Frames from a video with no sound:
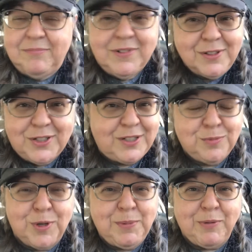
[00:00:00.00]
she's
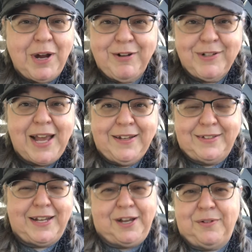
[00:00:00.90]
one of my ride or dies
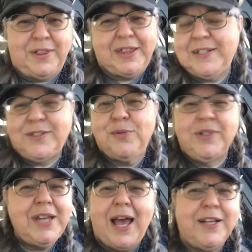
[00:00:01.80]
now. So
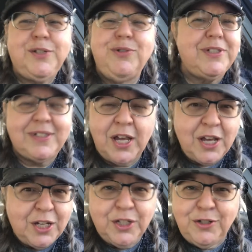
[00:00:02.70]
yeah, you
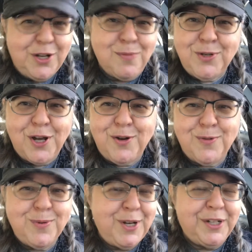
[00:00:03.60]
don't
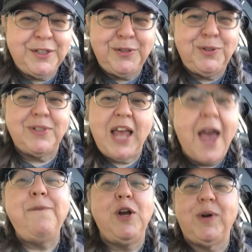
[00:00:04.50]
know, you just
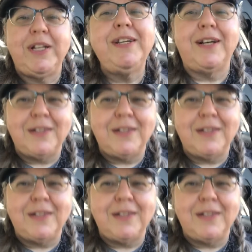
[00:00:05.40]
have no idea.